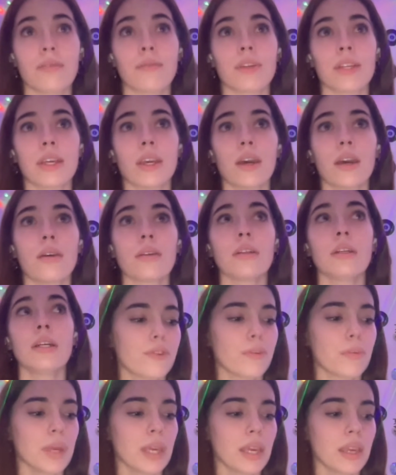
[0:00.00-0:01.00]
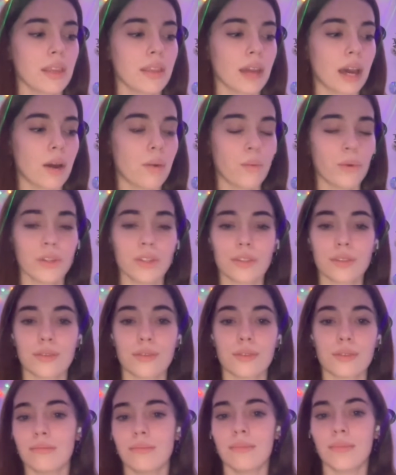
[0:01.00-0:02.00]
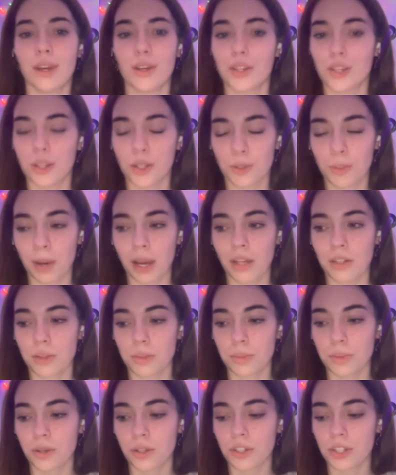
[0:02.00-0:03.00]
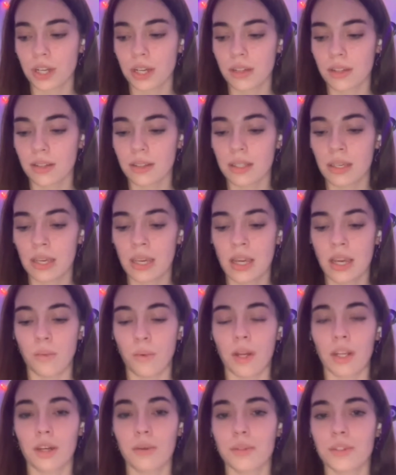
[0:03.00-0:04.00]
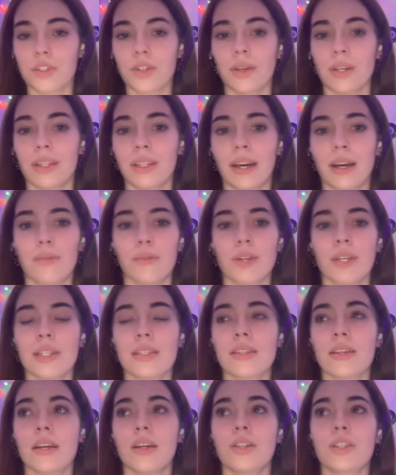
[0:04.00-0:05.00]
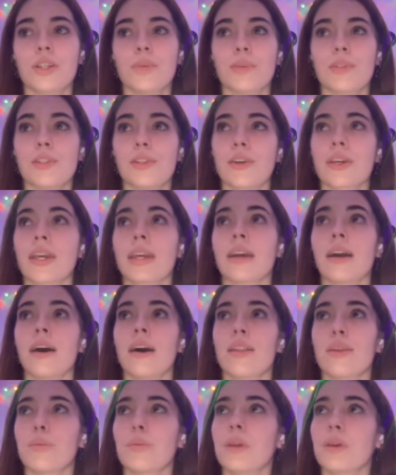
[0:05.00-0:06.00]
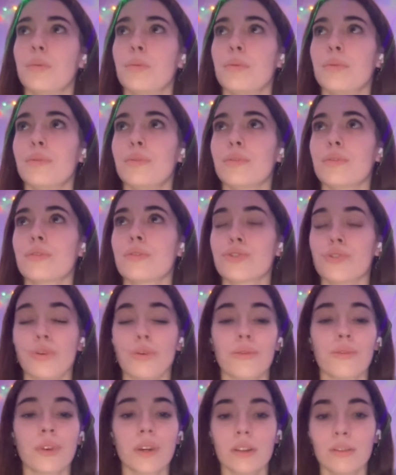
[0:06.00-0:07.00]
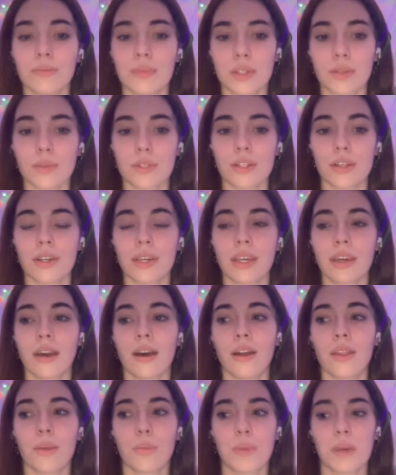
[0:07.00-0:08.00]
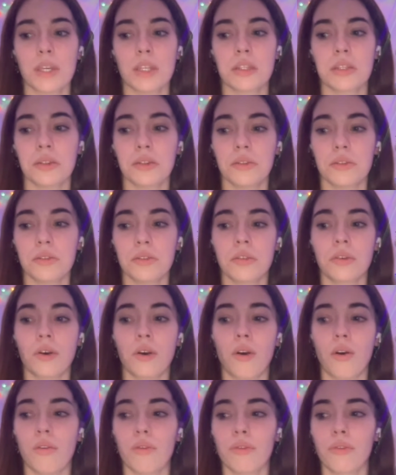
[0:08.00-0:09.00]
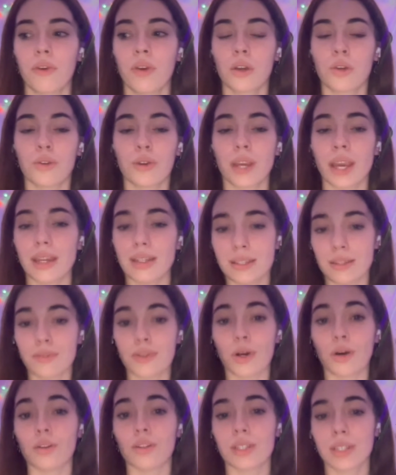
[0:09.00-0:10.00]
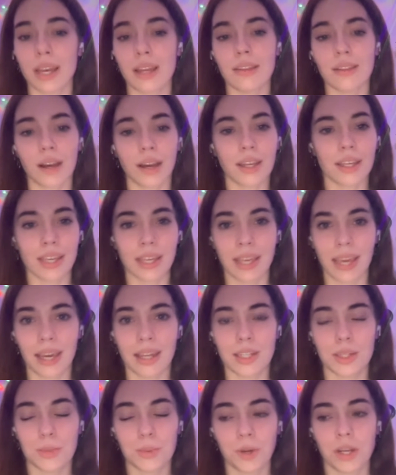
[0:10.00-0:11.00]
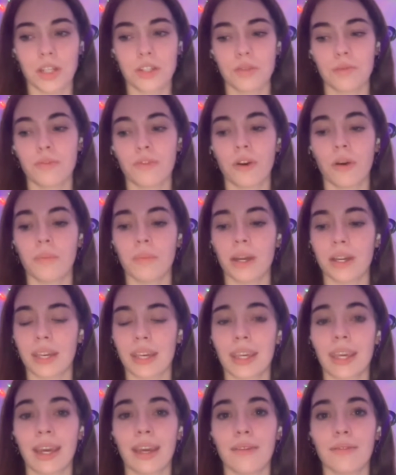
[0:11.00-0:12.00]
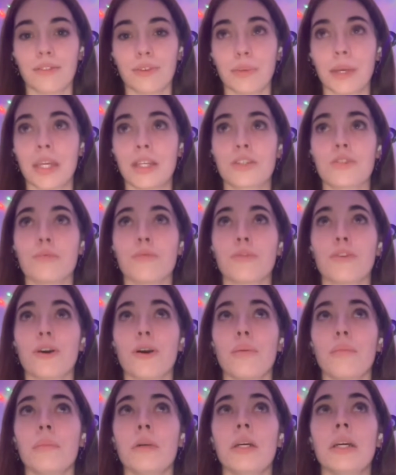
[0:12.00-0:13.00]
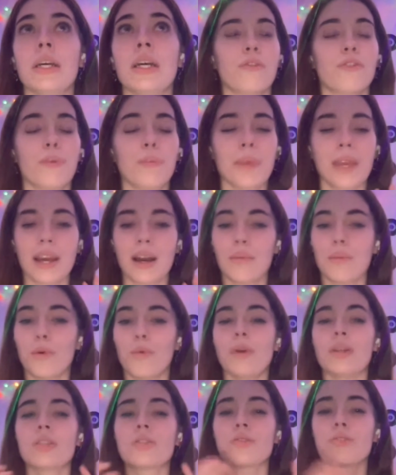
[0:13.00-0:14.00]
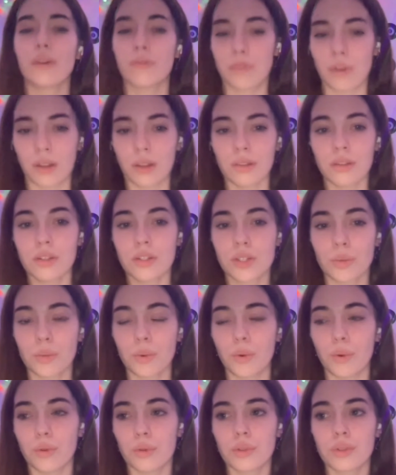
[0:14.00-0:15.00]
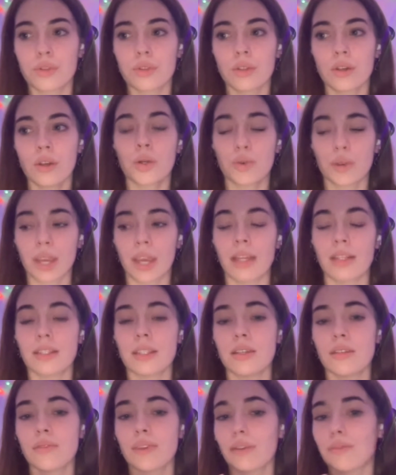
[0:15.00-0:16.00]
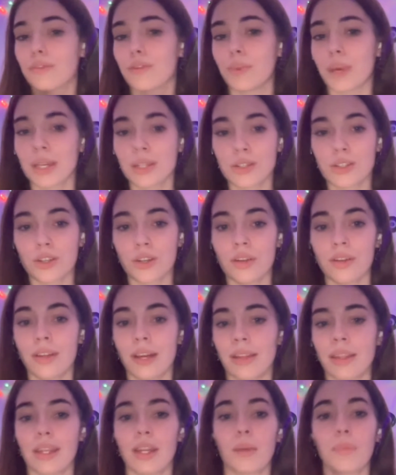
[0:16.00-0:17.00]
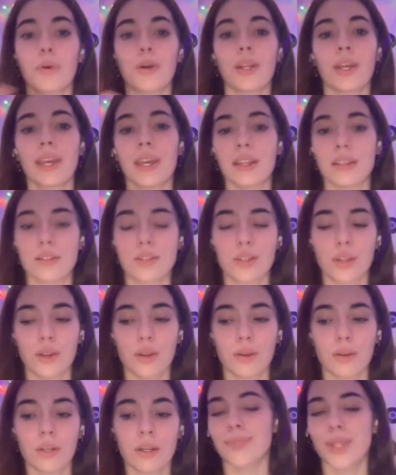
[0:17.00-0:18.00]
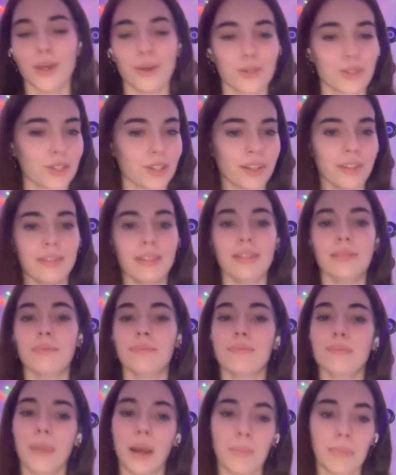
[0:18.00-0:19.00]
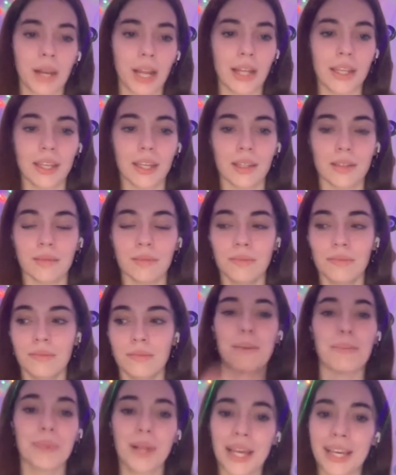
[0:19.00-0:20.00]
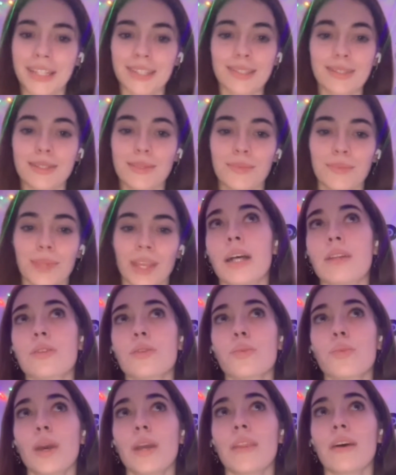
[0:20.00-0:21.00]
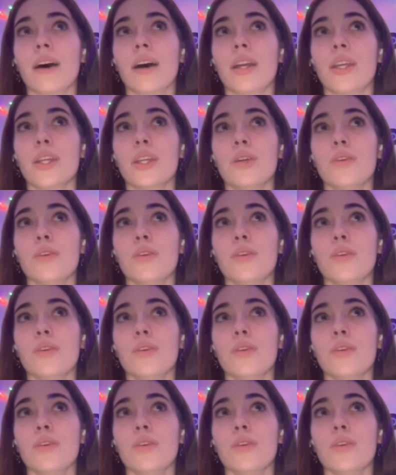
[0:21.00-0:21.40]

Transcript: for that video. And for me, that was a huge passion project. When I was doing that research, it was looking at other people's short films, it was looking at other pieces of creative content that I could get inspiration from, that I could get information from for me, I'm always driven towards creative information and then I put it into Notion and my planning templates. That's the way that I